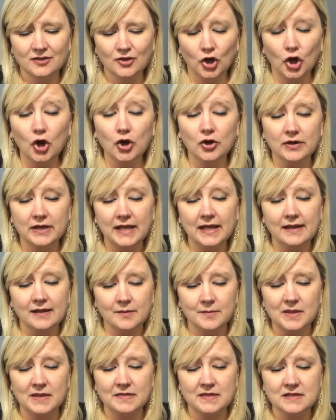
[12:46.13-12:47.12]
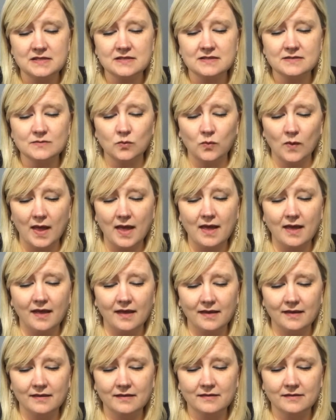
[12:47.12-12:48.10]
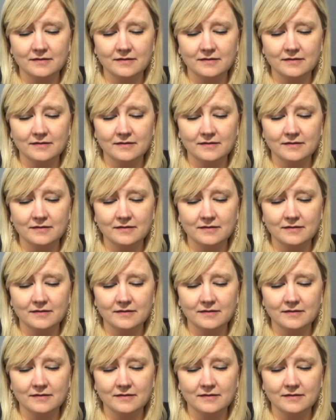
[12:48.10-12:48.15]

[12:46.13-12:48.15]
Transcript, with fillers: hurt him in this way.